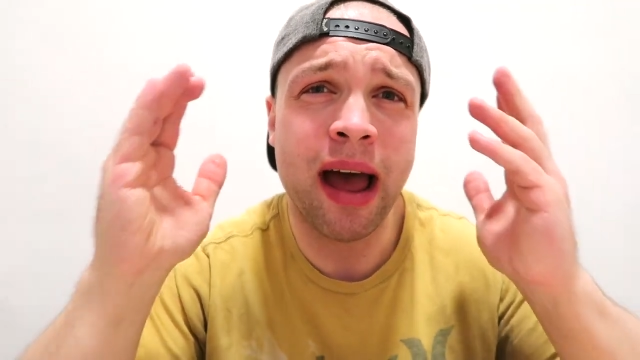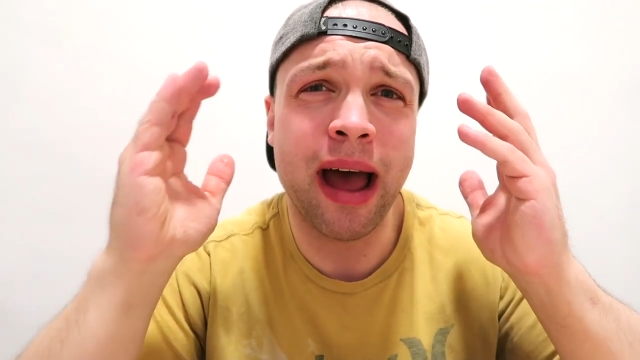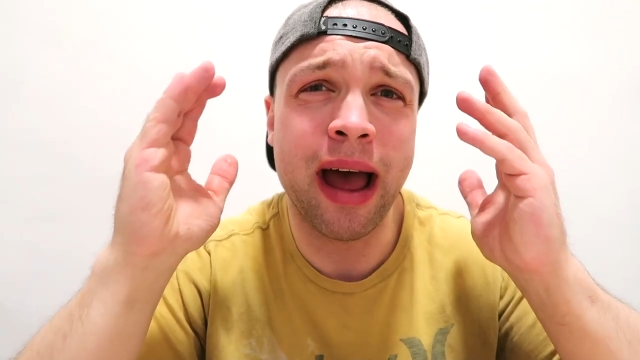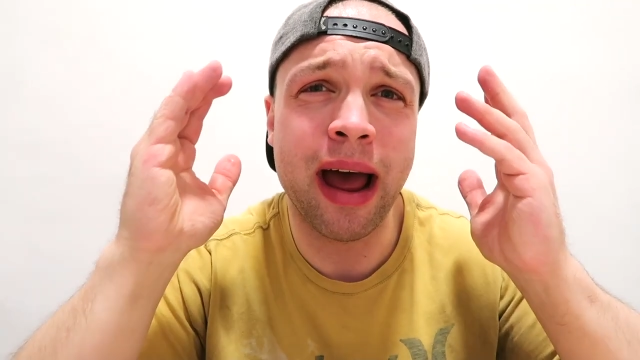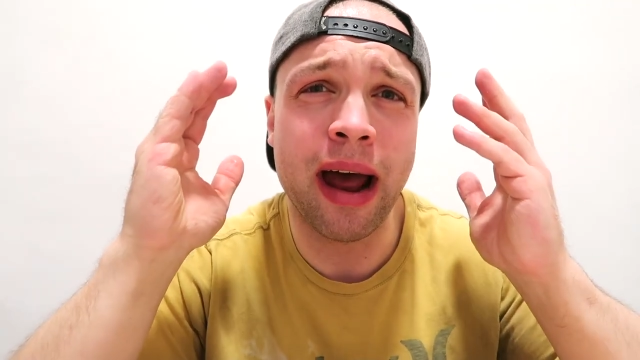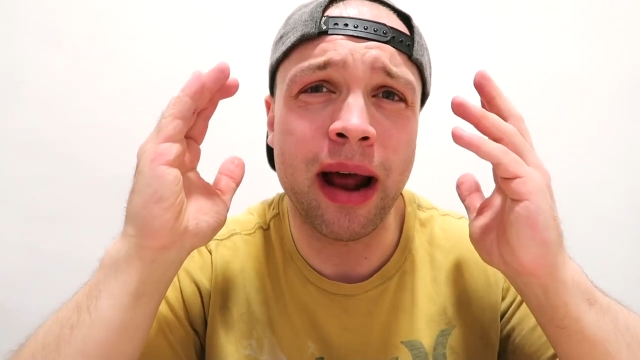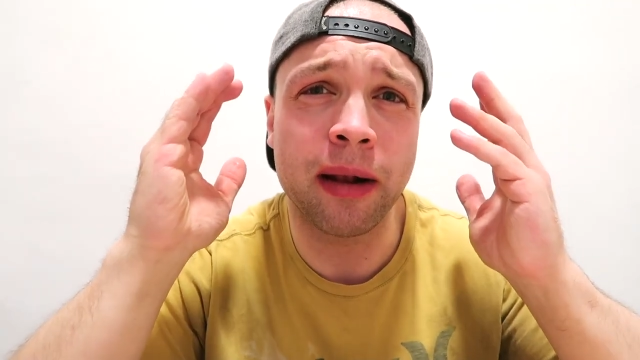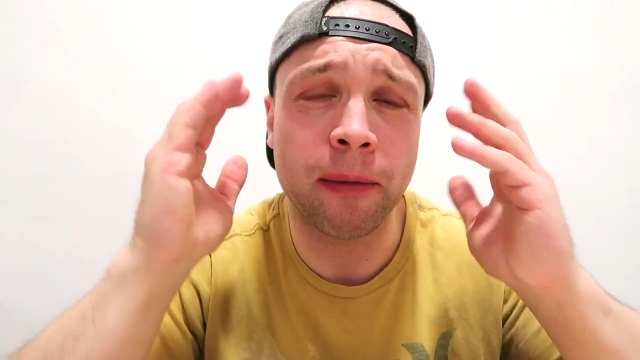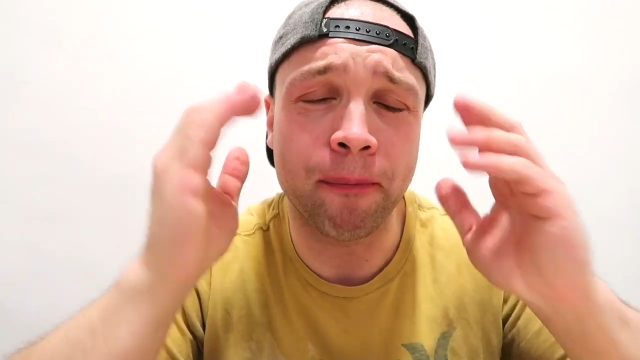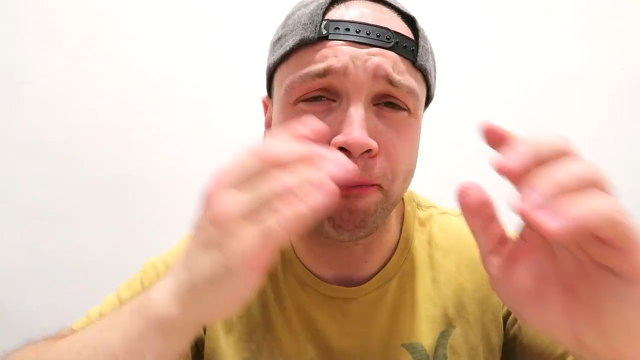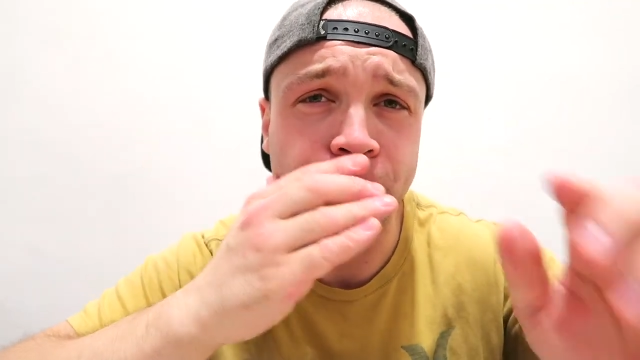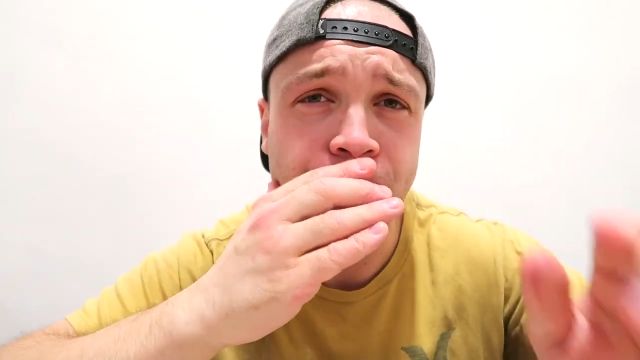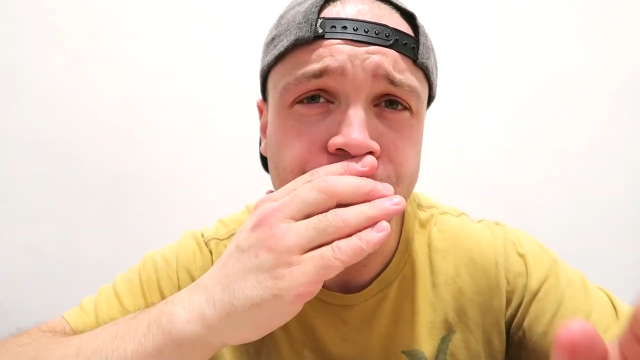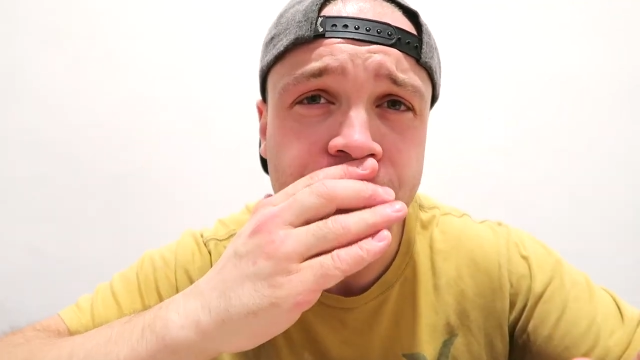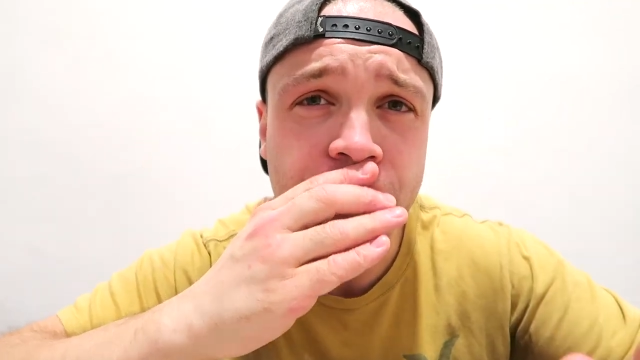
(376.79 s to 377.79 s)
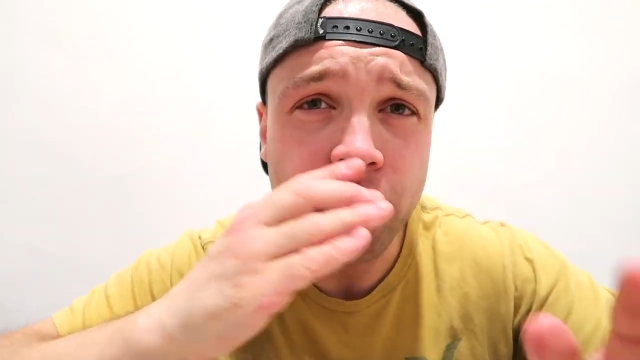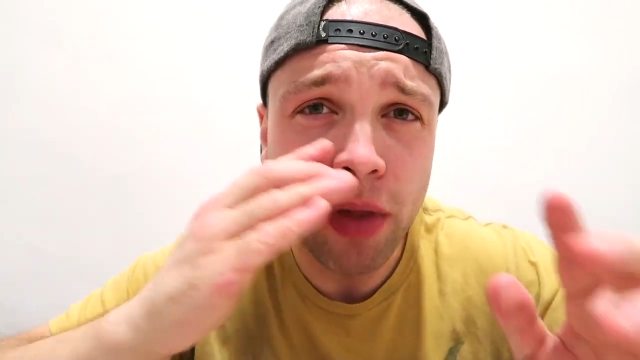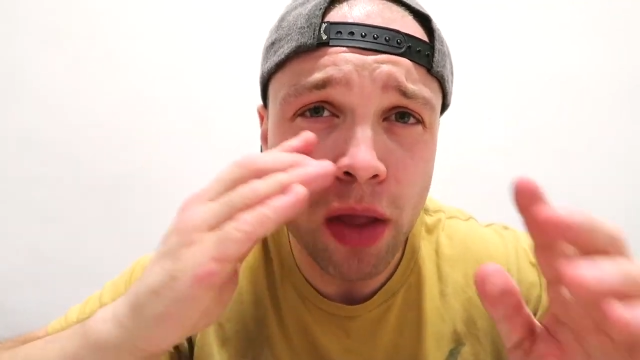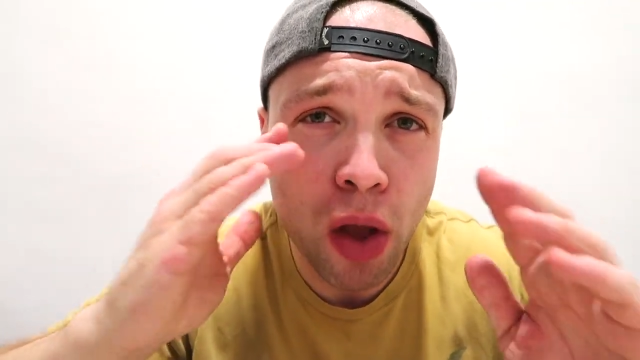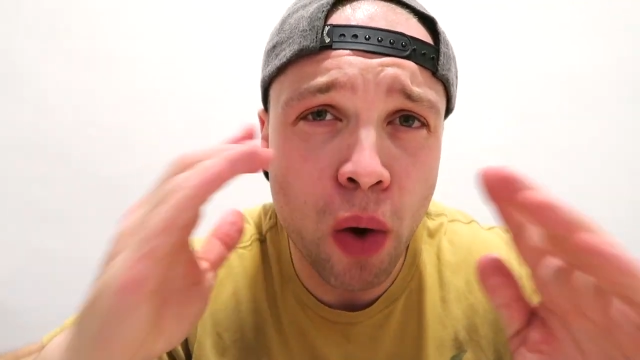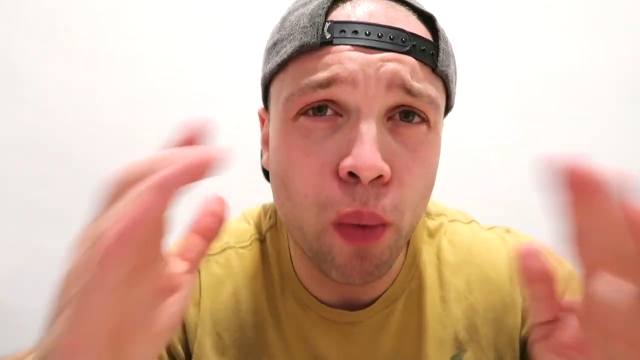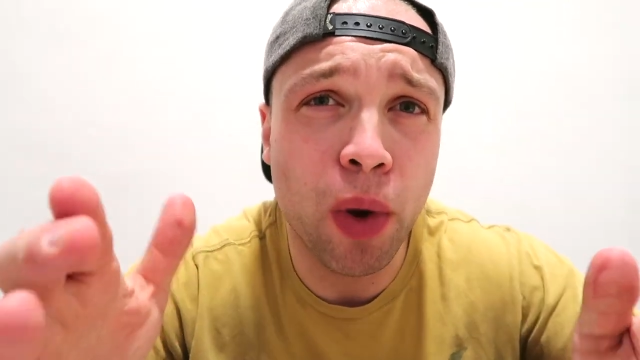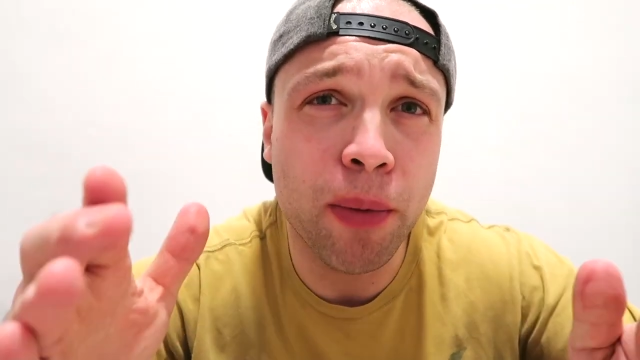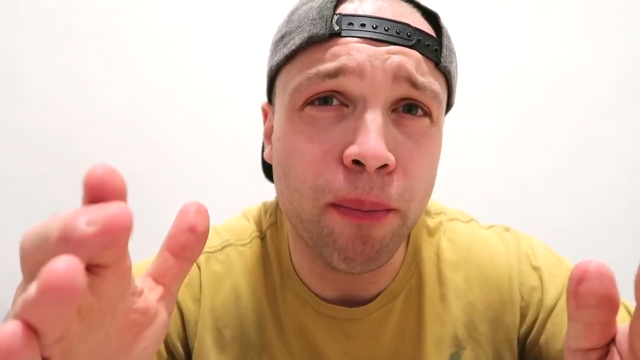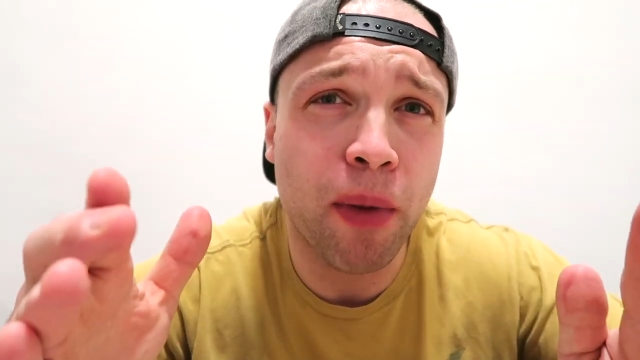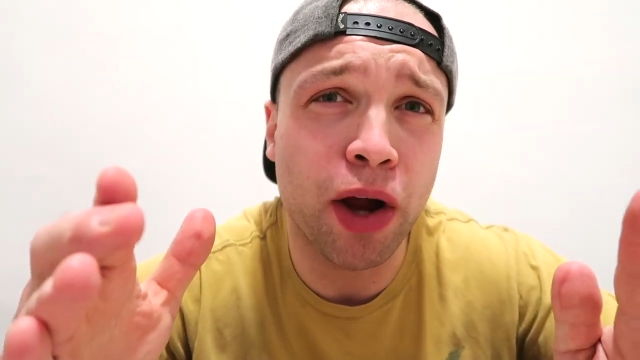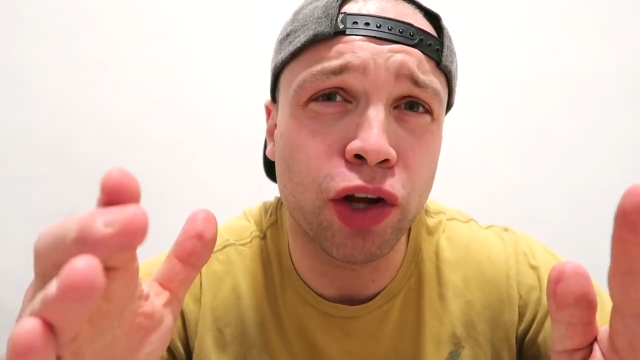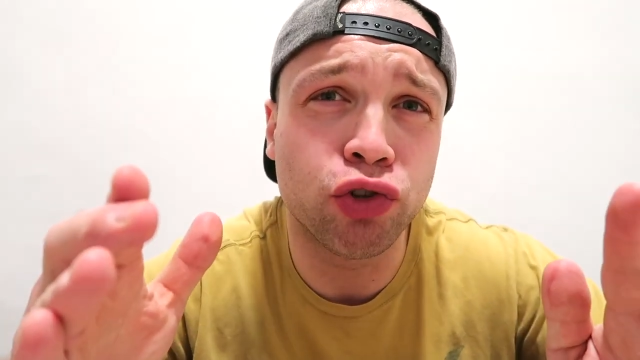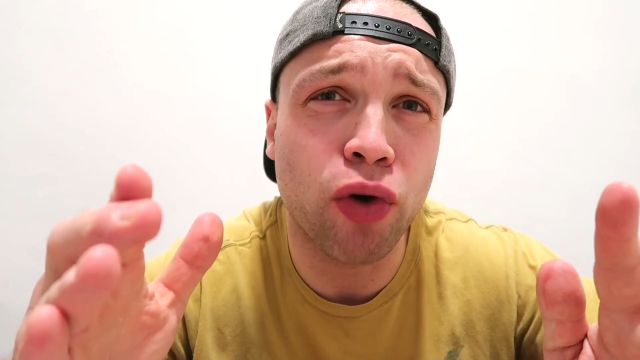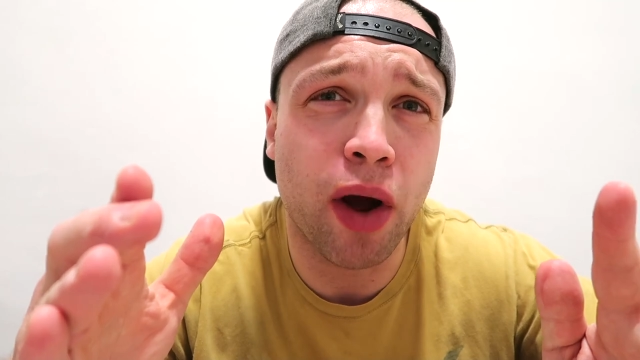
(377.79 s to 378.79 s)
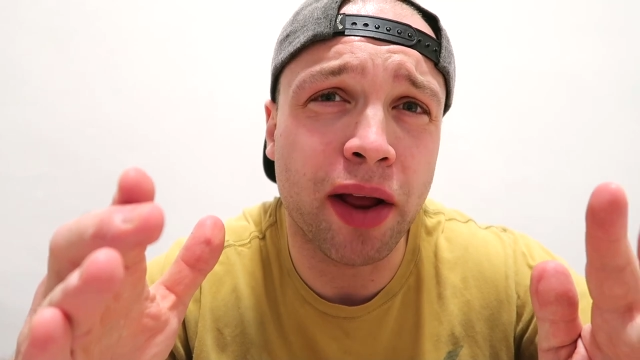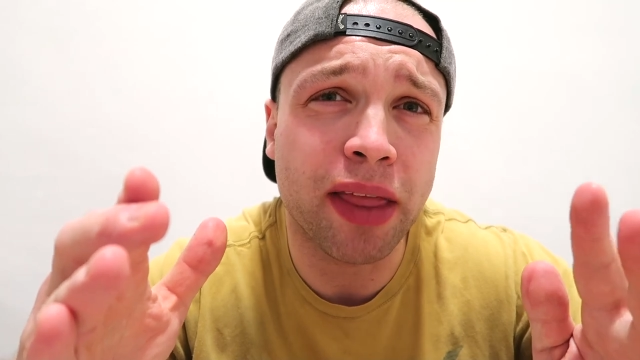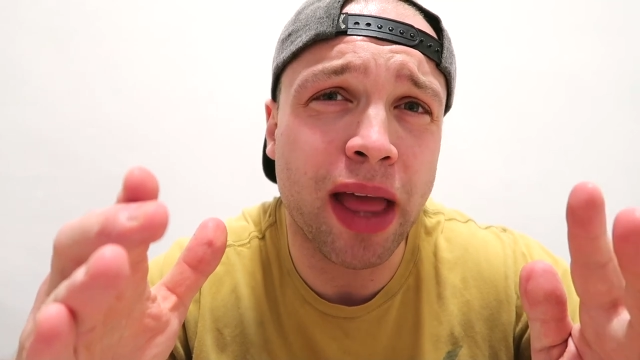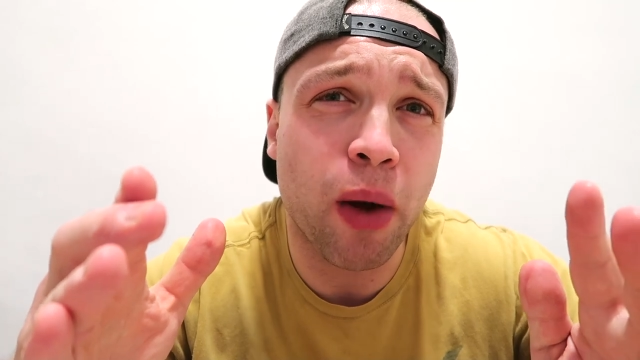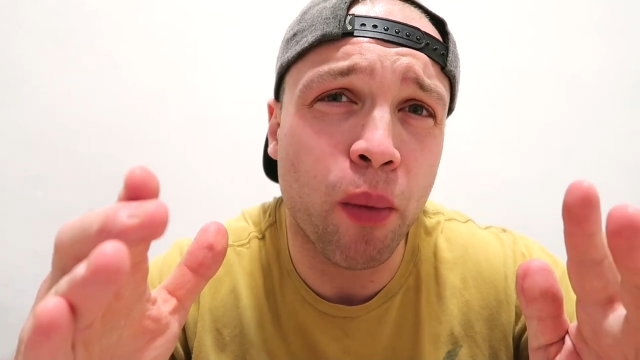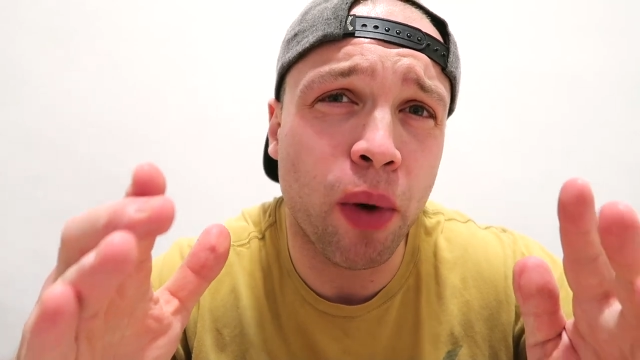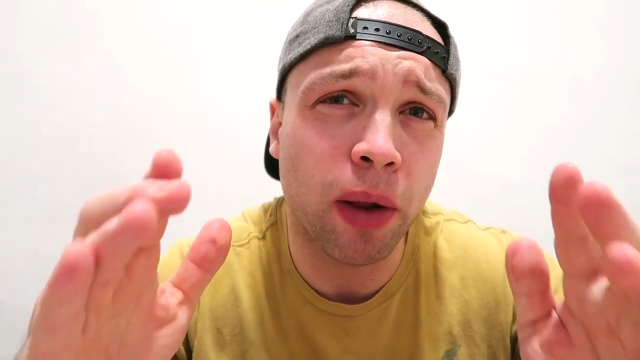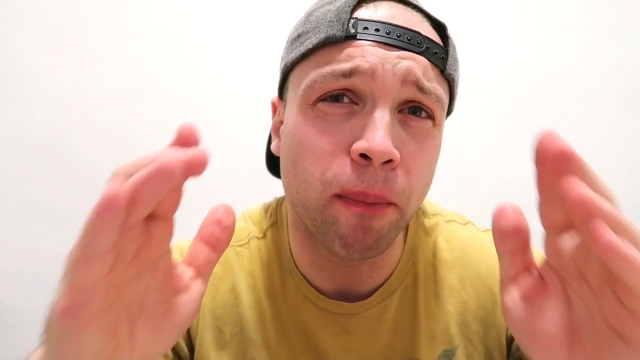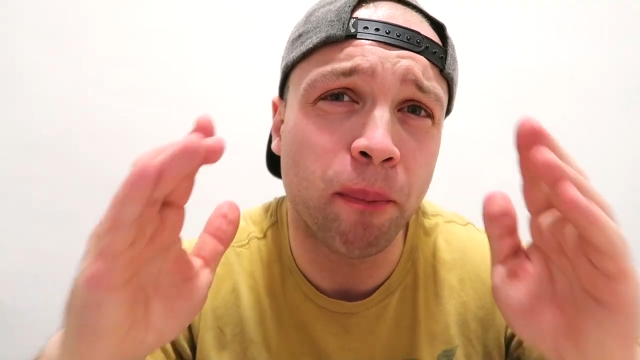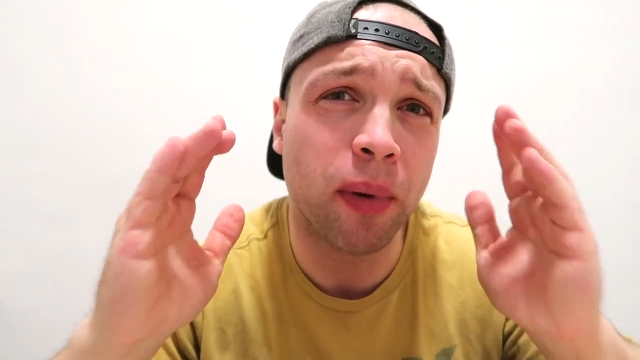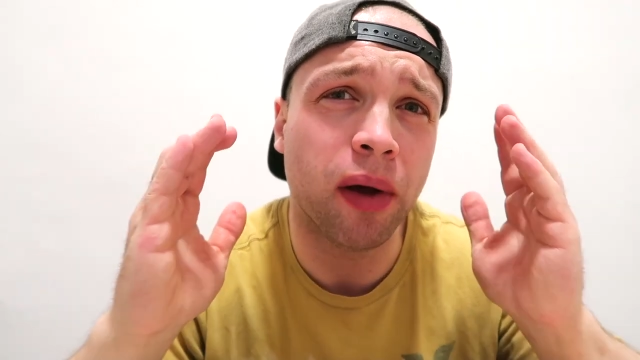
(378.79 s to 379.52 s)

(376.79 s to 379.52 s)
and I wouldn't mind trying that one,